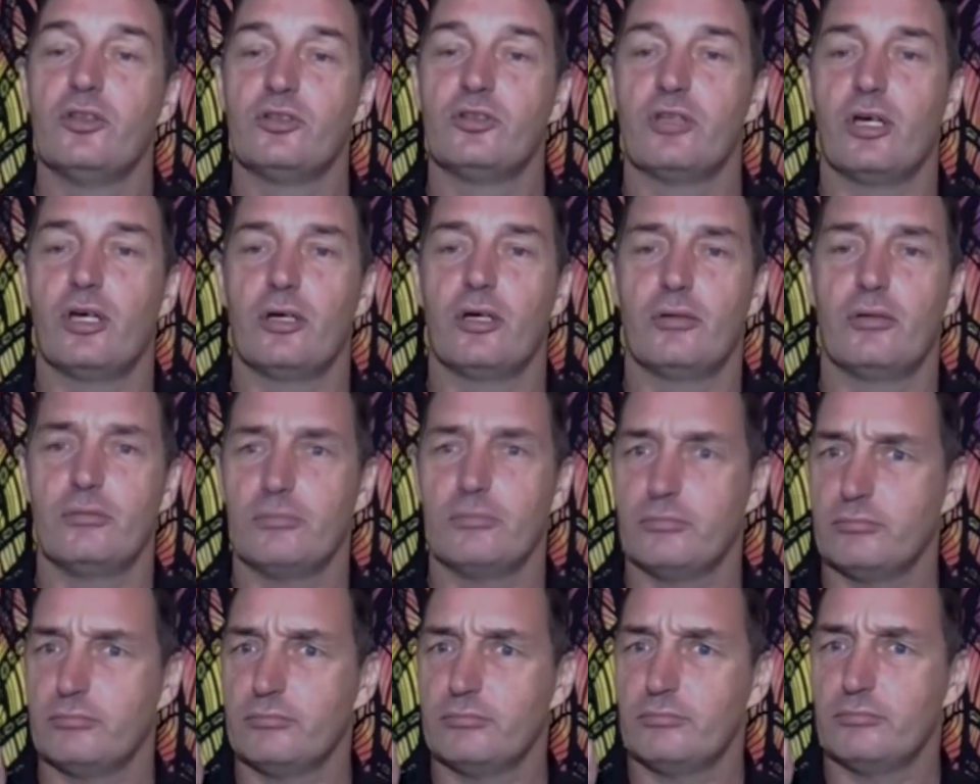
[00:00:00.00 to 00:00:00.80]

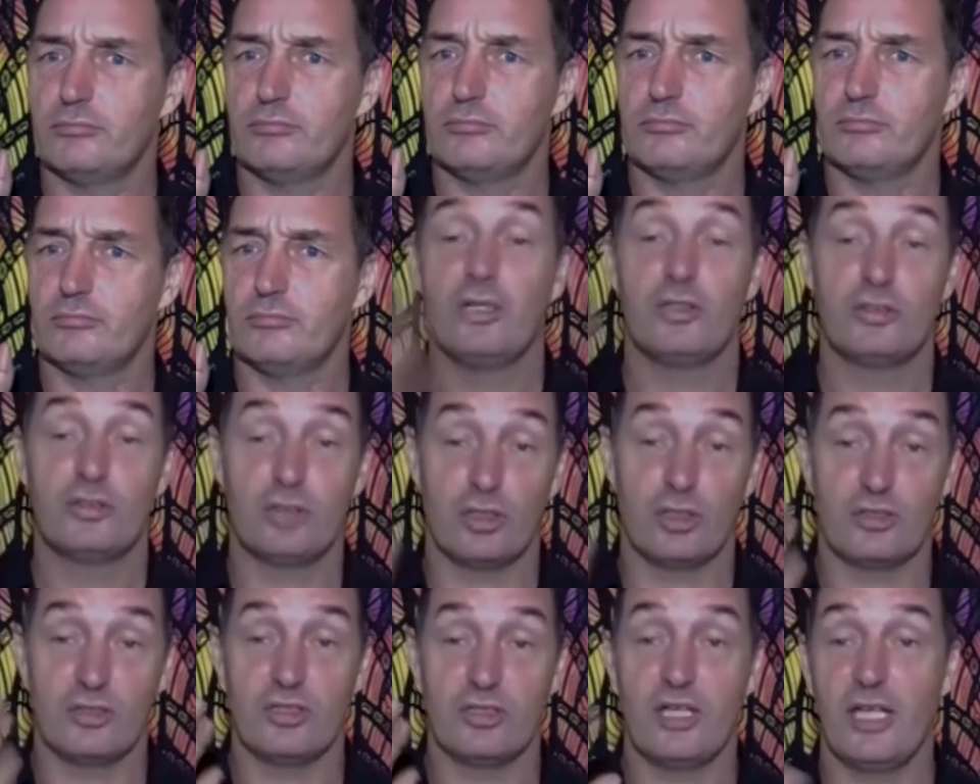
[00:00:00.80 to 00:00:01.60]
So
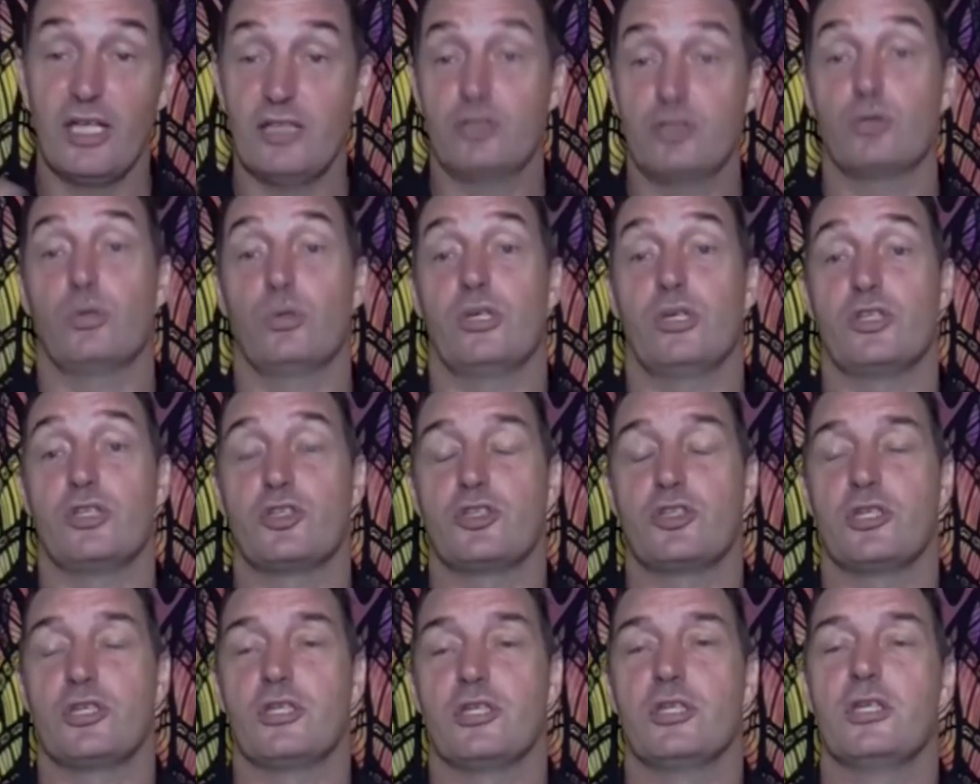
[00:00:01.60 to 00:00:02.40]
today's
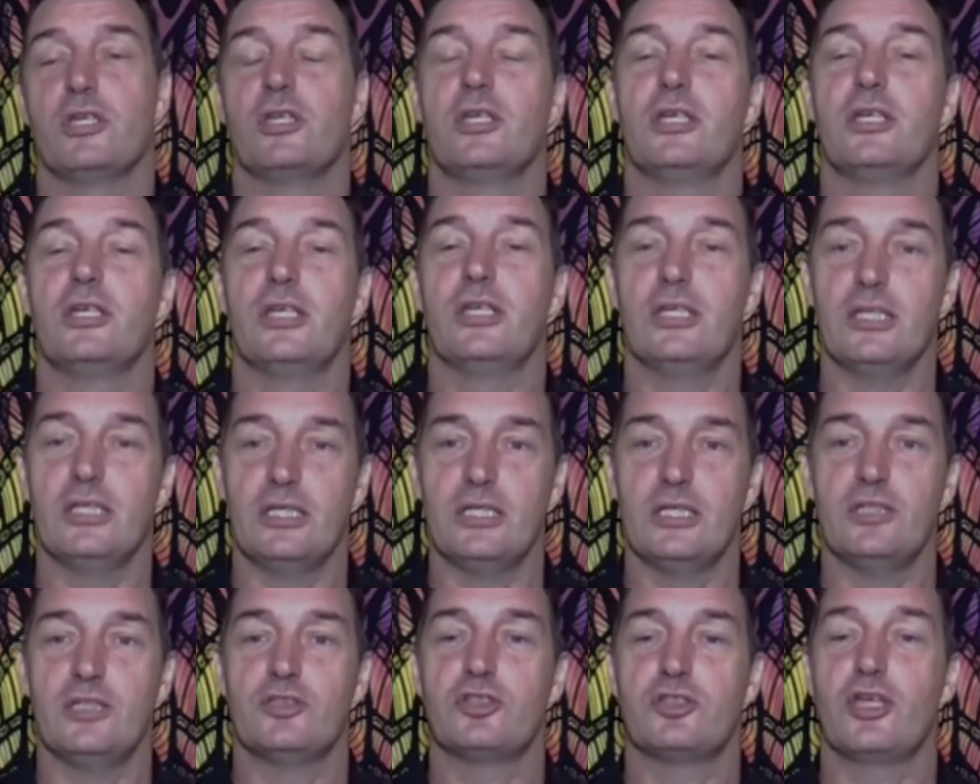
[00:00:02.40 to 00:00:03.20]
question
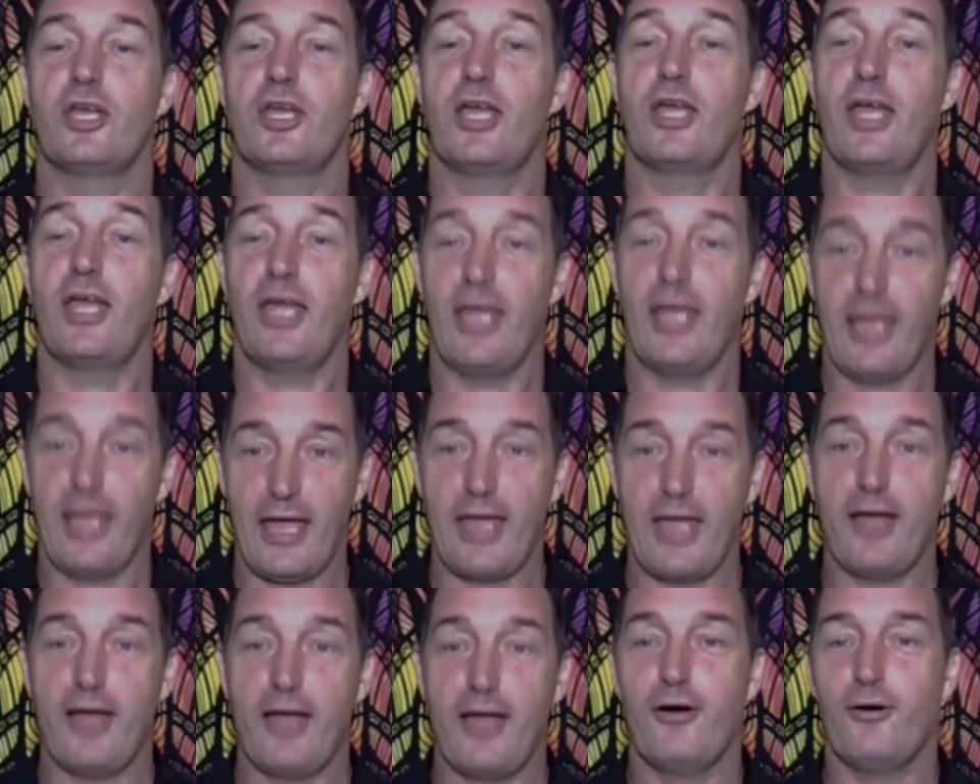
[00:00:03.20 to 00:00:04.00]
is,
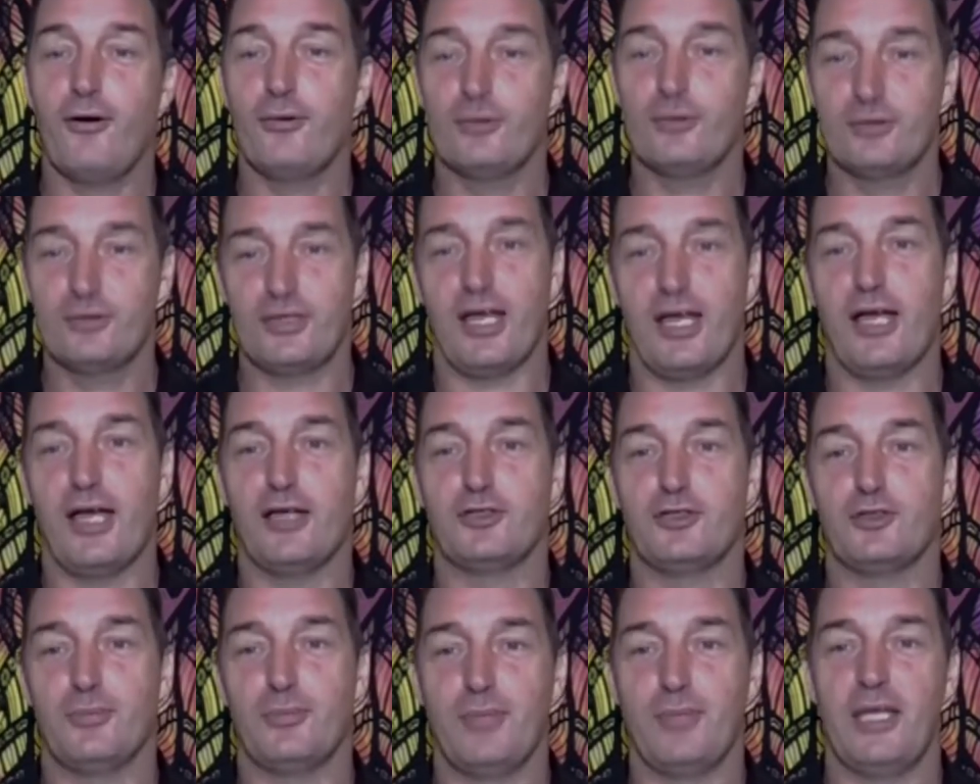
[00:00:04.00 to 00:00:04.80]
how
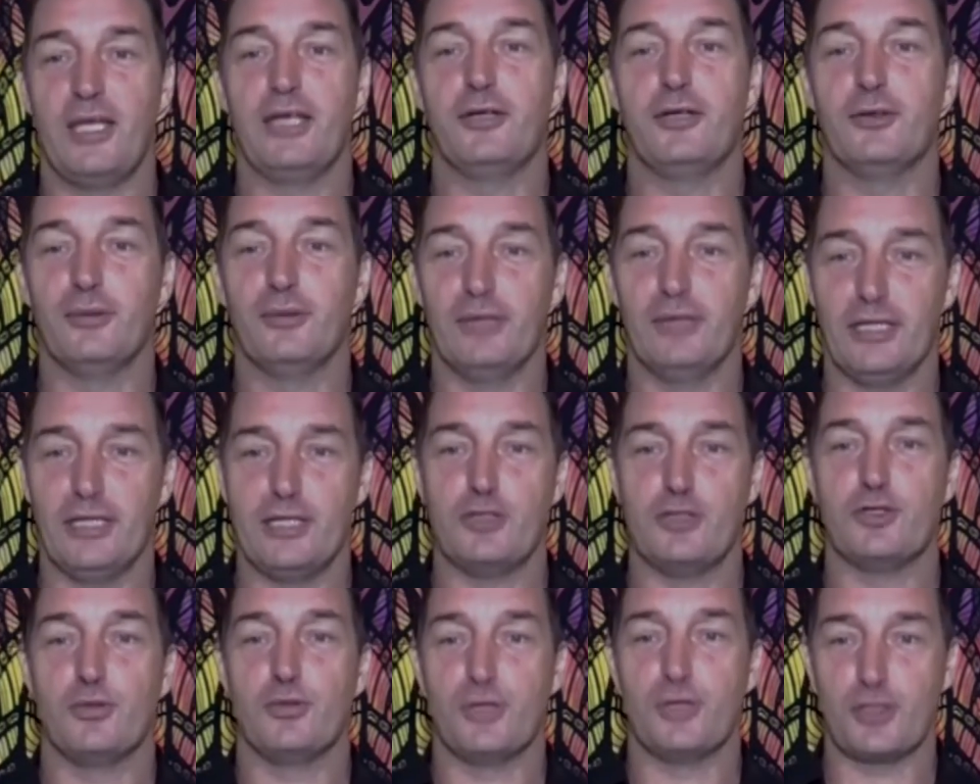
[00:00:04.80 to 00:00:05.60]
does medical
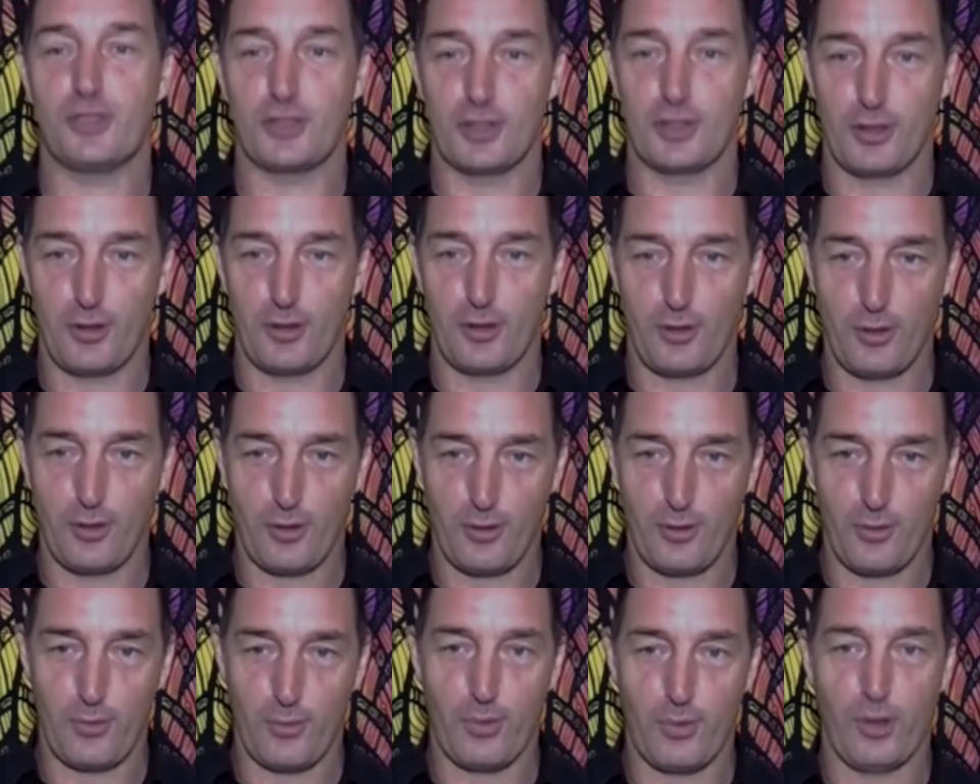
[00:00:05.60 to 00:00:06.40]
intuition
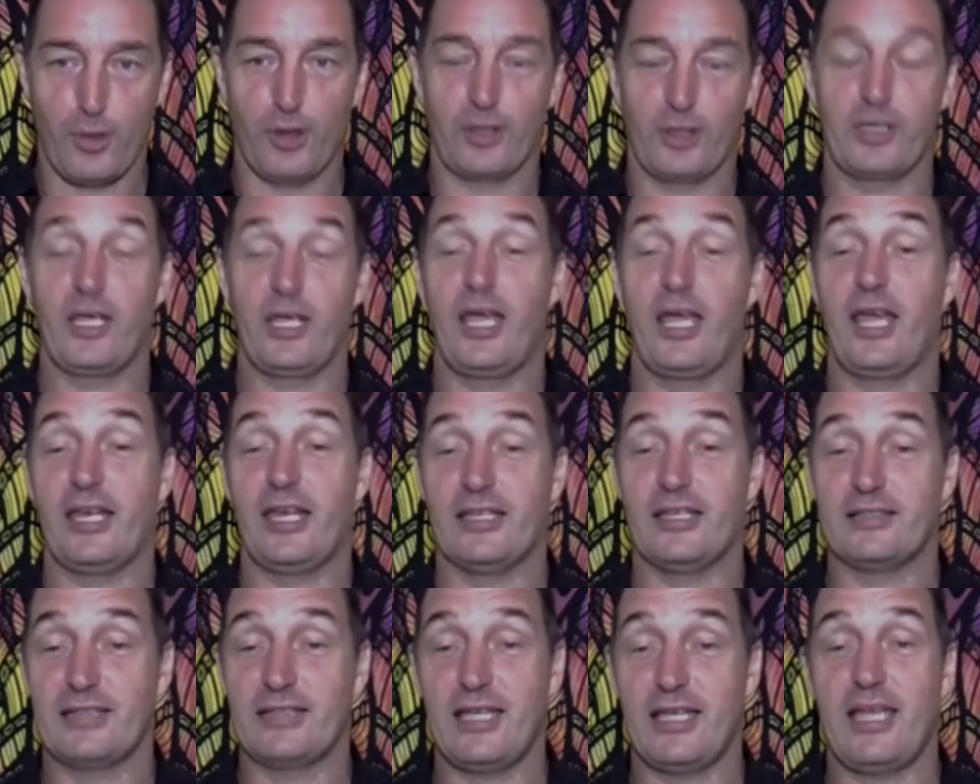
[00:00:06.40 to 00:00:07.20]
work?
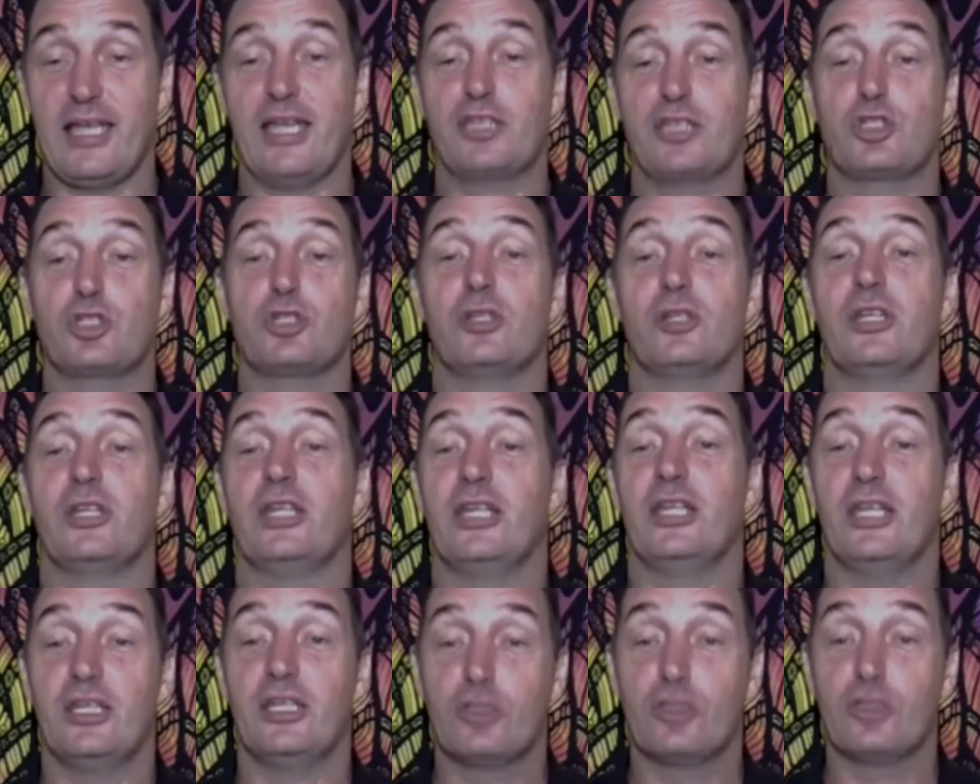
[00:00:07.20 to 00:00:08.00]
And it's
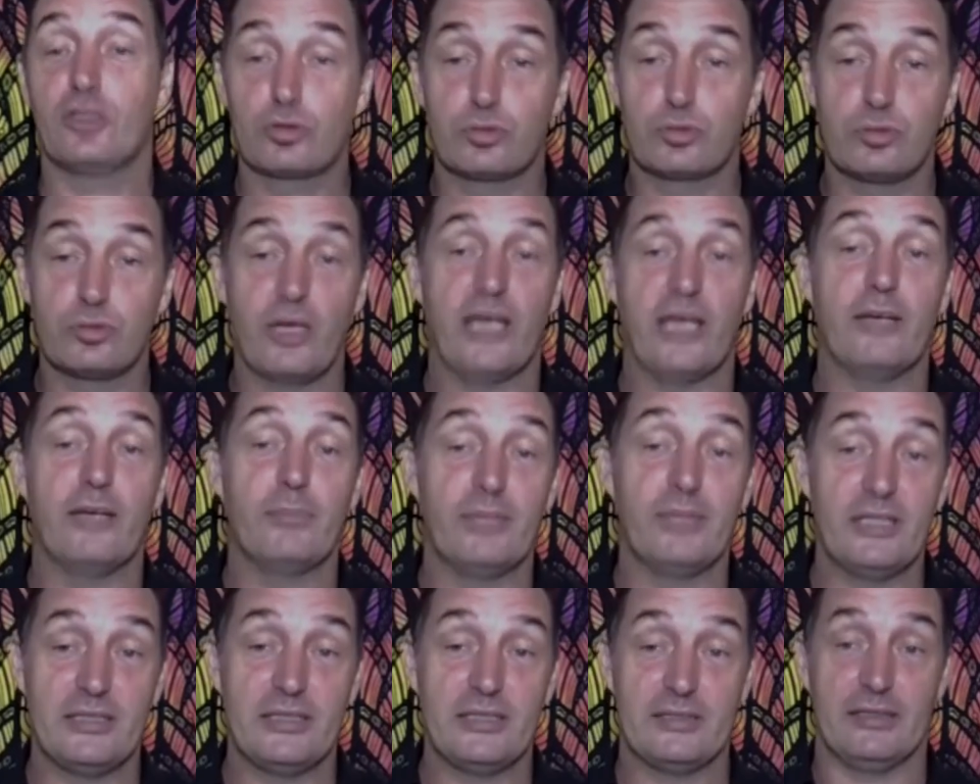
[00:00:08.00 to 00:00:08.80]
actually
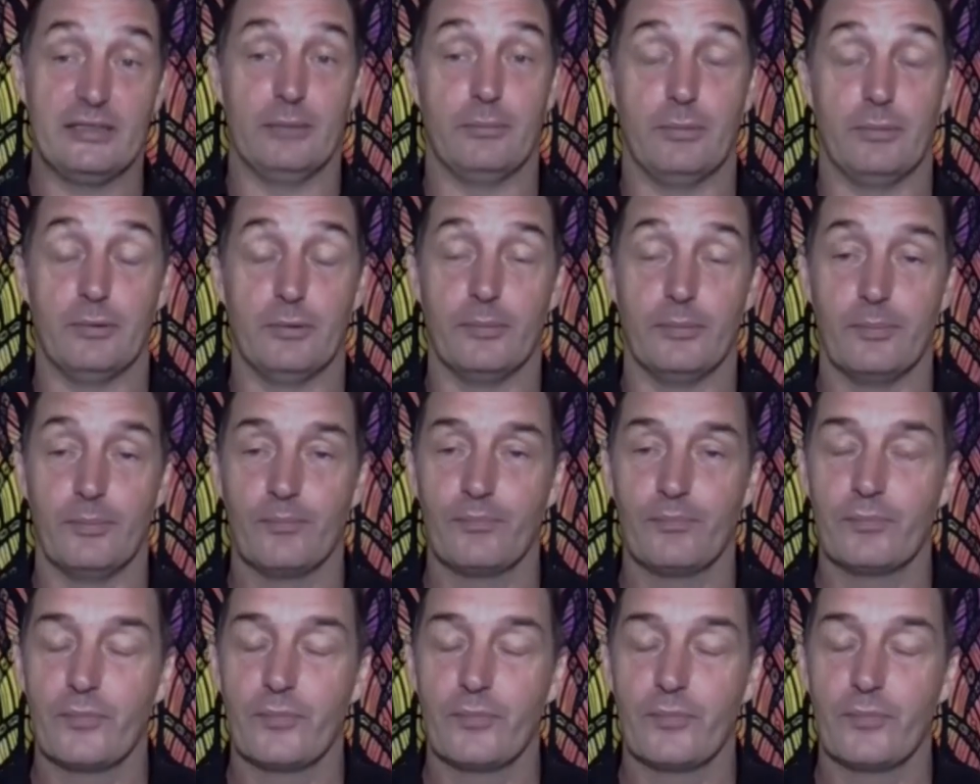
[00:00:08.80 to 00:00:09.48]
incredibly simple.